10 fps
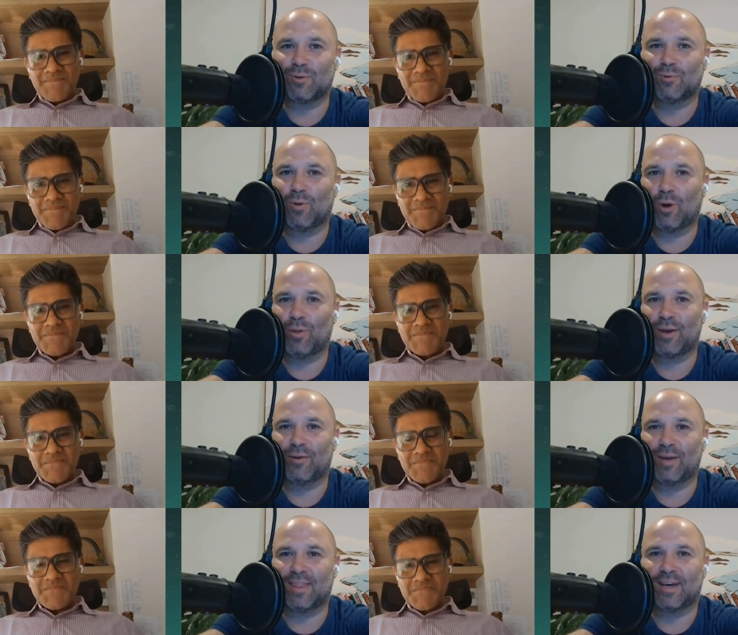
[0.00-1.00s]
Speaker 1: an integral role
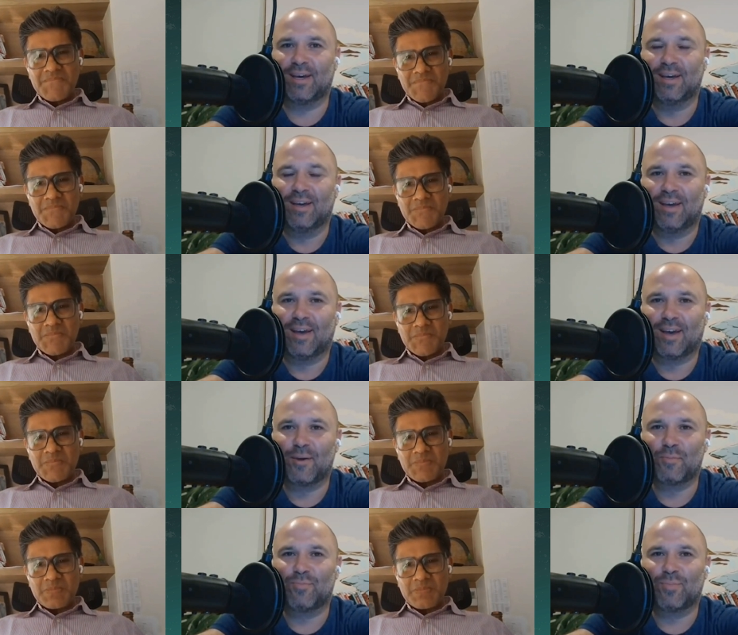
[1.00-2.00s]
there either.
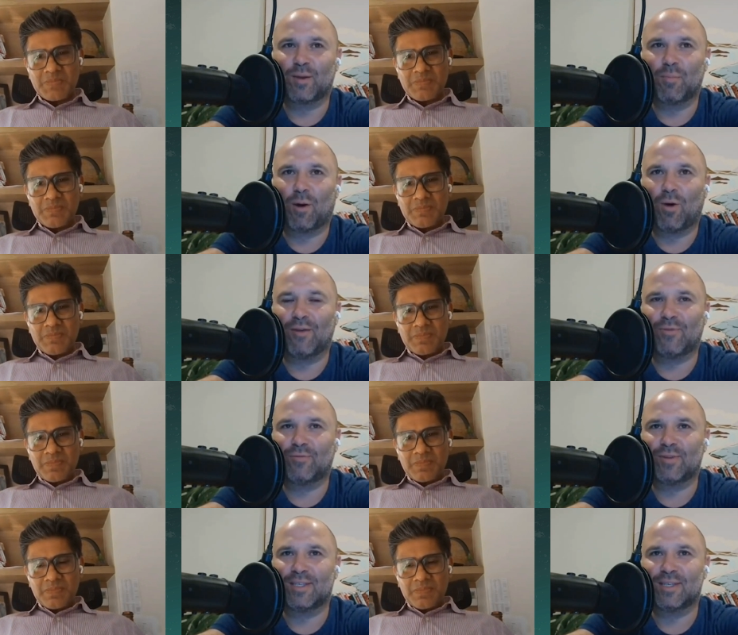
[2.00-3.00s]
Um, my
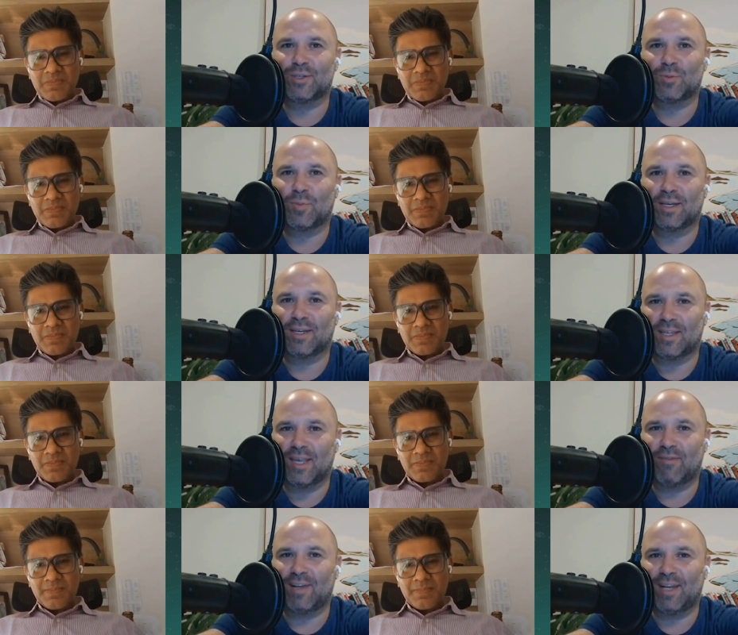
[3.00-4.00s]
wife often says to
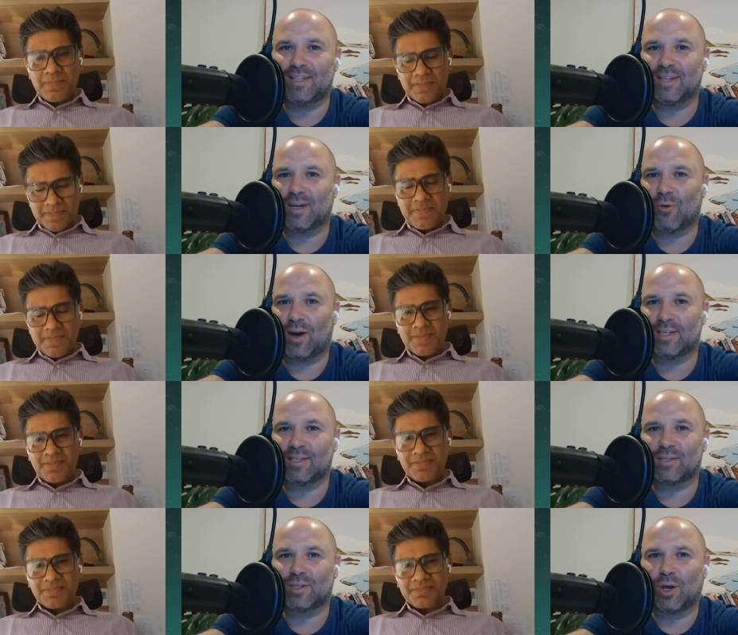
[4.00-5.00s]
me, never let a
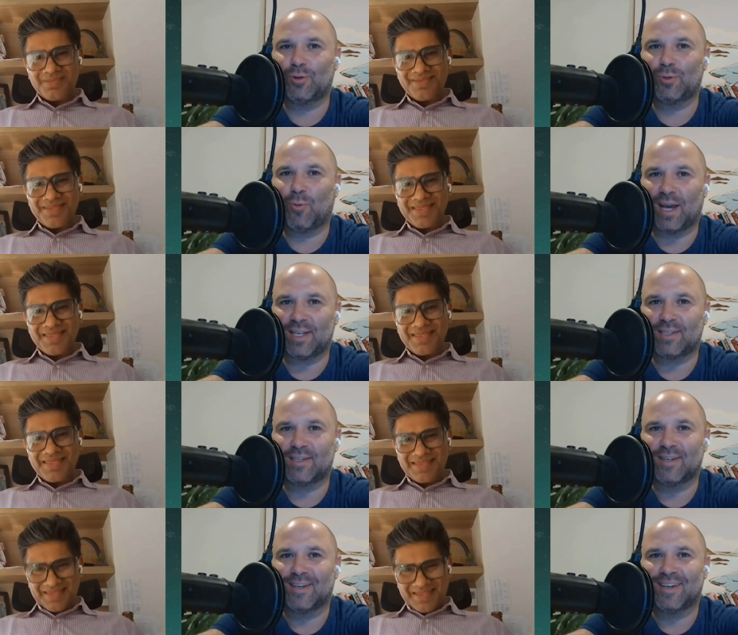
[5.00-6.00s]
crisis go to
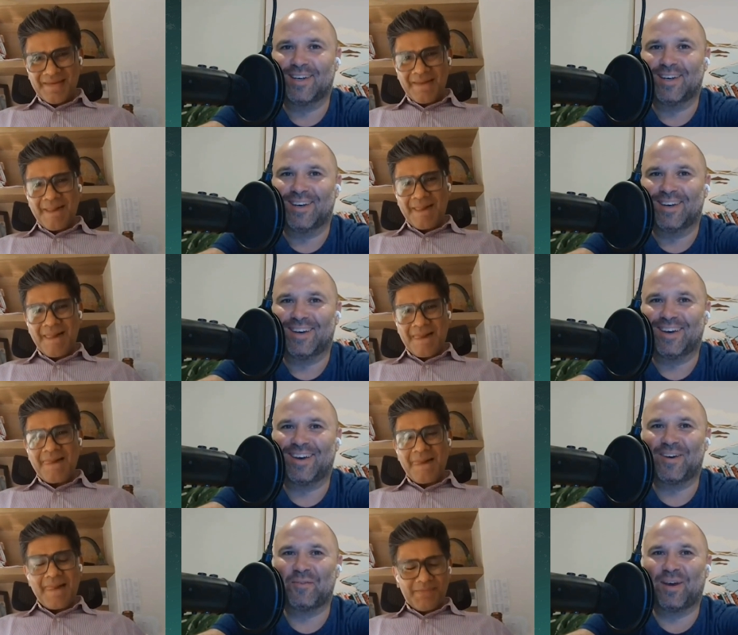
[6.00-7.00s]
waste.
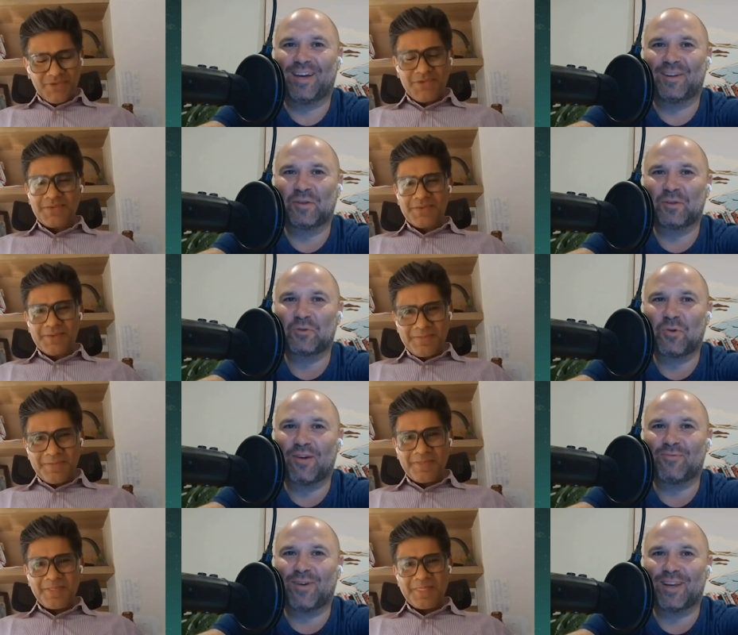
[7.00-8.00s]
Um, and
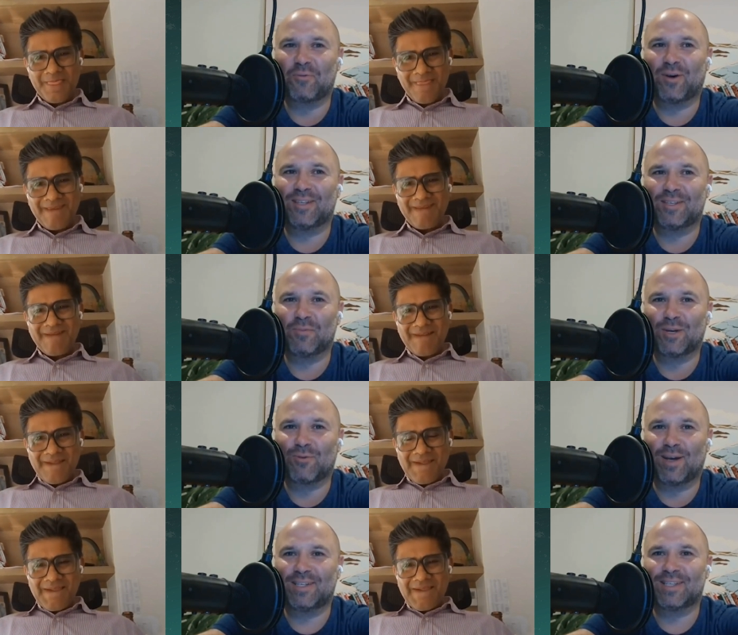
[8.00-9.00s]
it's quite funny, right? Some
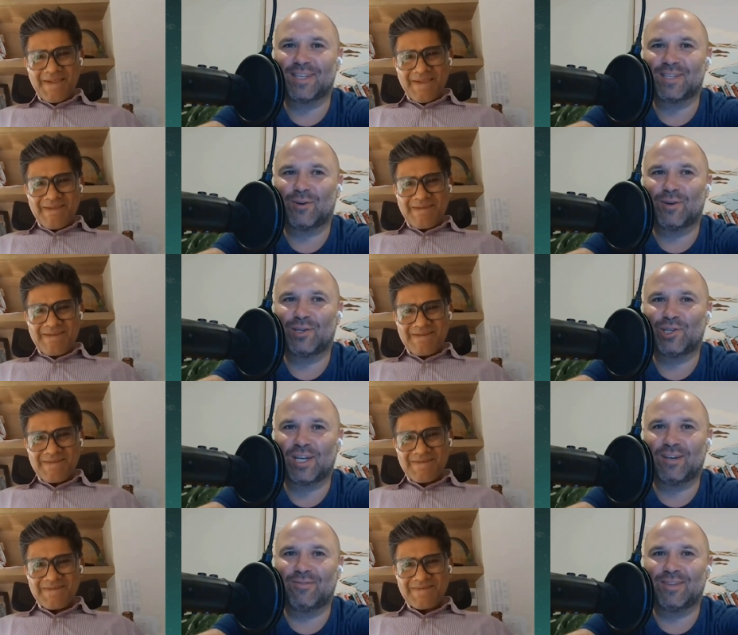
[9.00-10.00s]
of the greatest things are
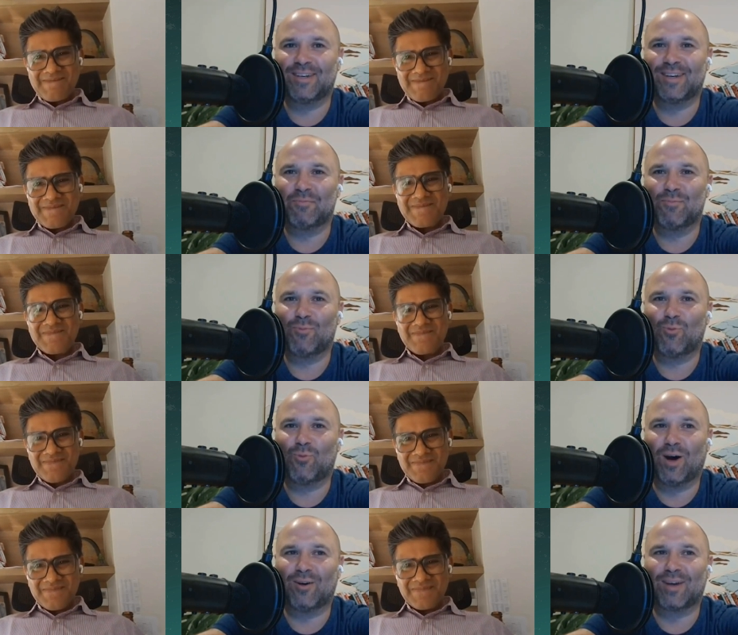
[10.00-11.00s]
achieved um,
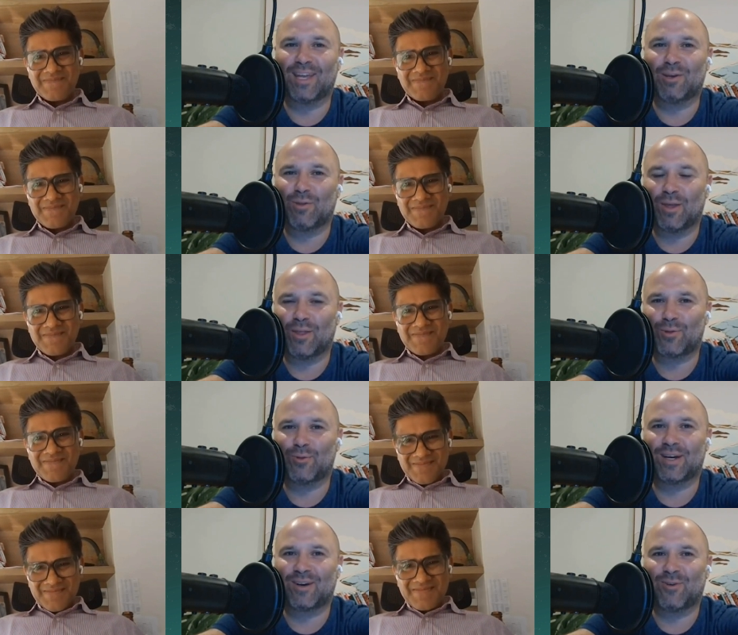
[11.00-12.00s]
while getting
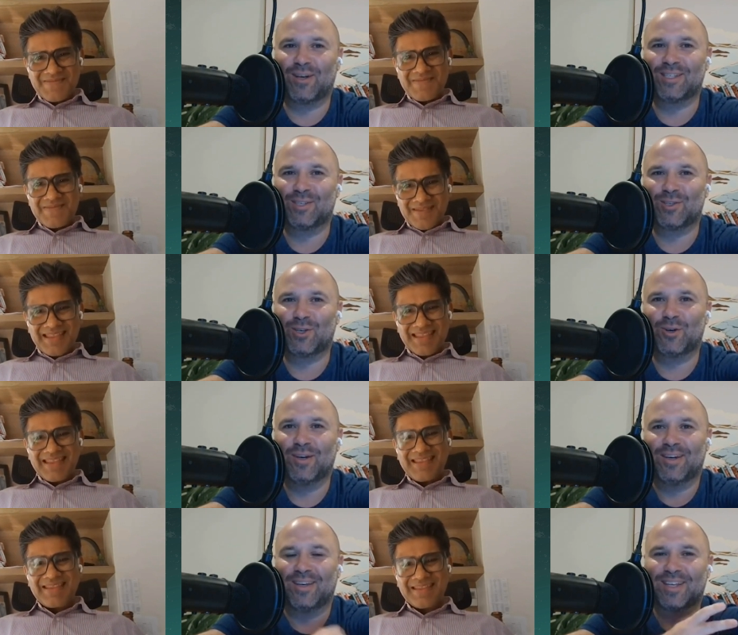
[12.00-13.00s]
through a crisis.
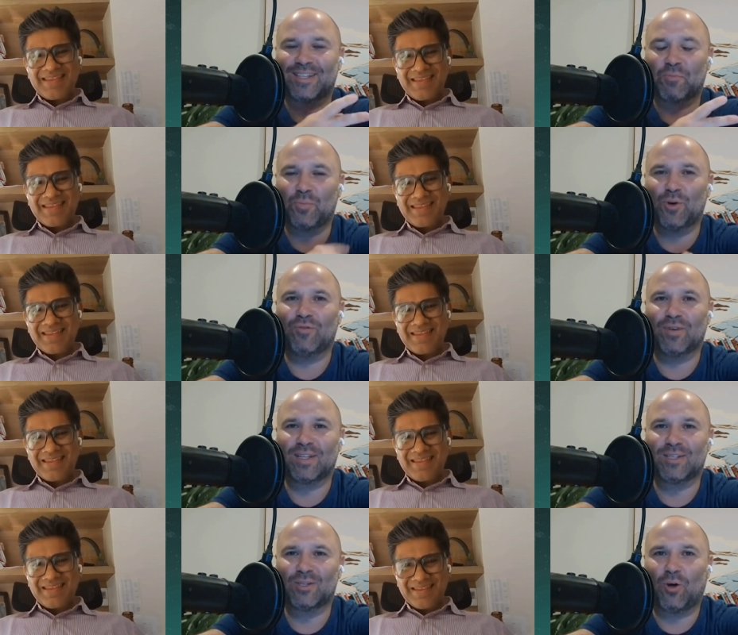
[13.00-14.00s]
So that's a
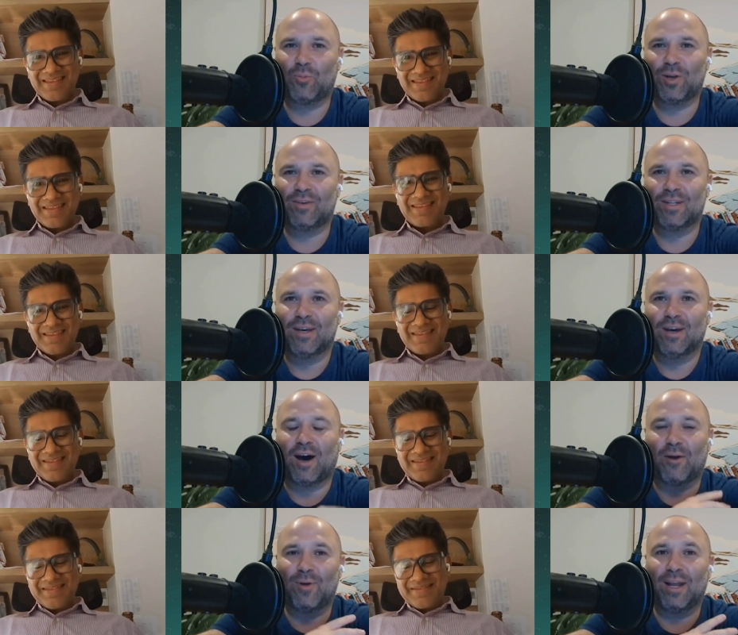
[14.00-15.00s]
perfect example of it.
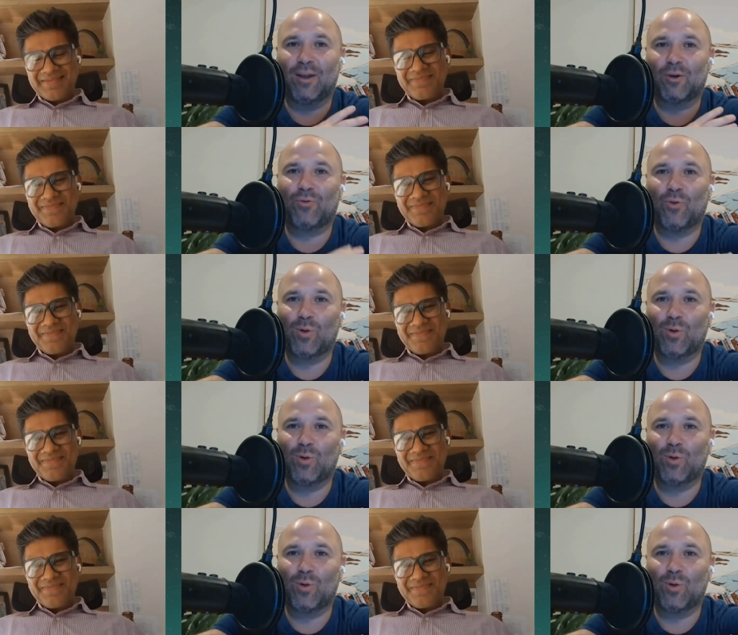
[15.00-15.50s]
I really